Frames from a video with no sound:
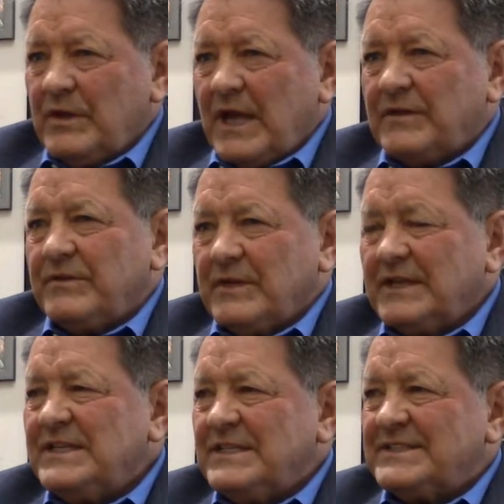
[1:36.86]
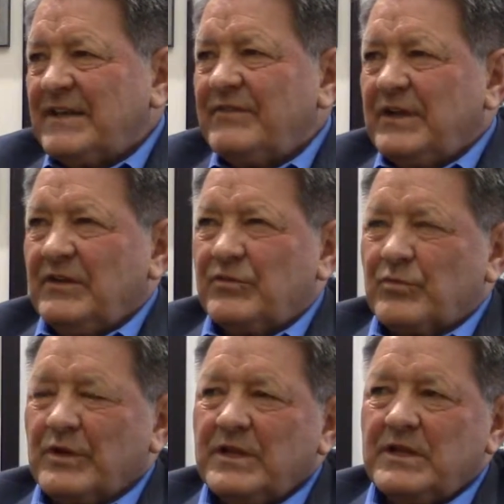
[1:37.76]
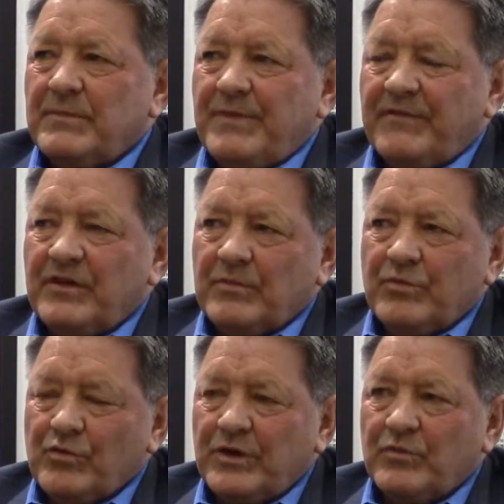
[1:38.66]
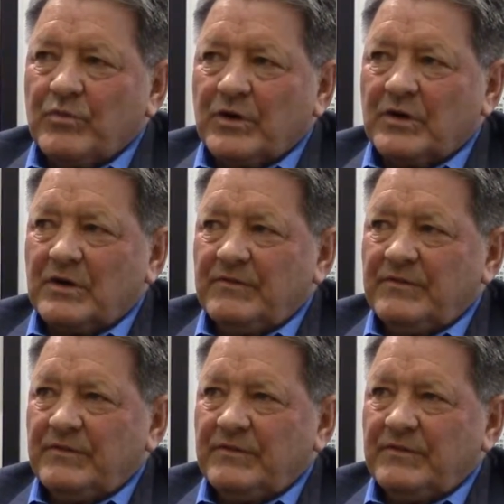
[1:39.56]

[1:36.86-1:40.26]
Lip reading: at 1970 is really the pivotal point where